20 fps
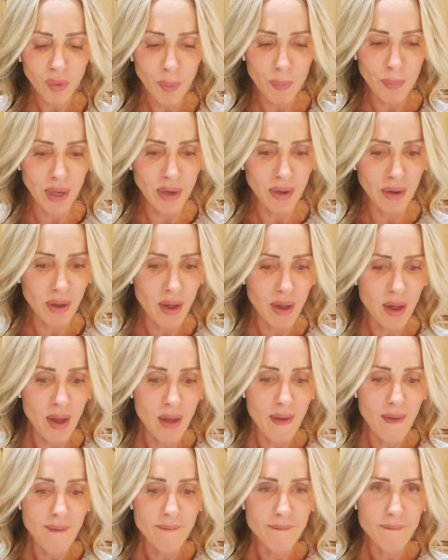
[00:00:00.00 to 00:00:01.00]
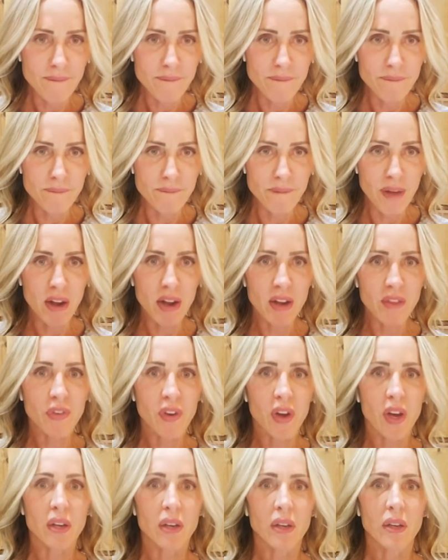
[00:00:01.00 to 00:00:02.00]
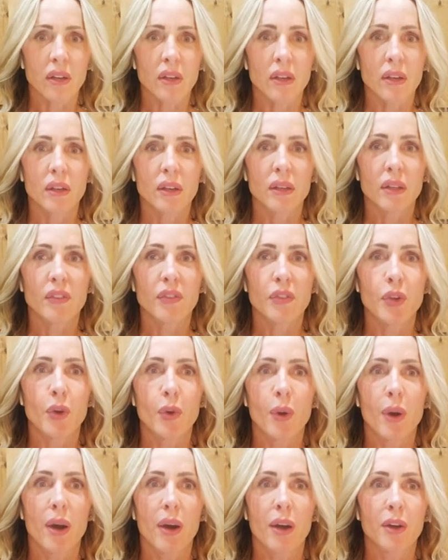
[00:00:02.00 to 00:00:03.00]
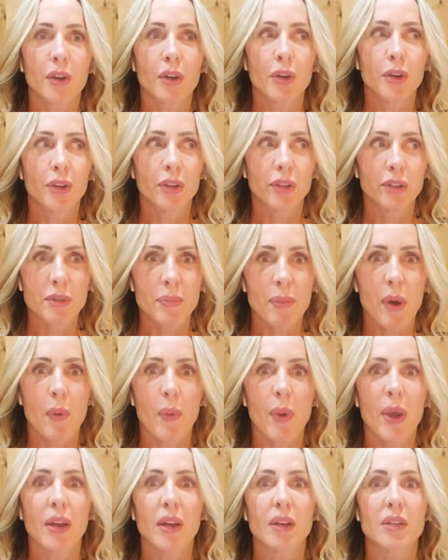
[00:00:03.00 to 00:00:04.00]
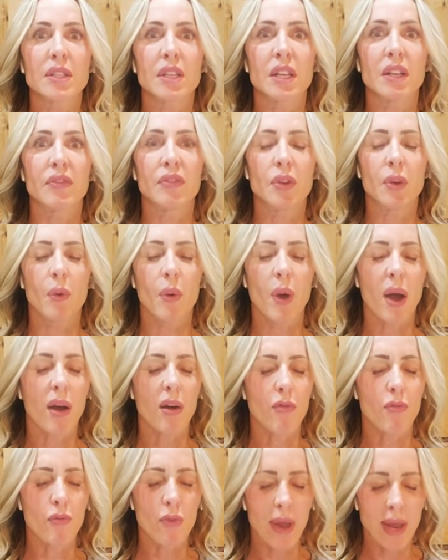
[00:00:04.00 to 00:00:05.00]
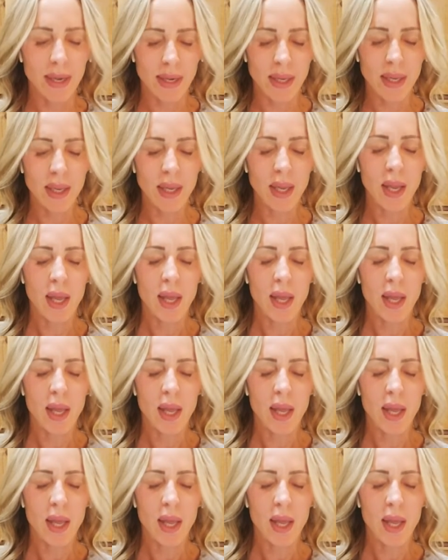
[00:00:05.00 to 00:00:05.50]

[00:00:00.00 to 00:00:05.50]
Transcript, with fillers: but very fun. If you are curious about weight loss, if you are ready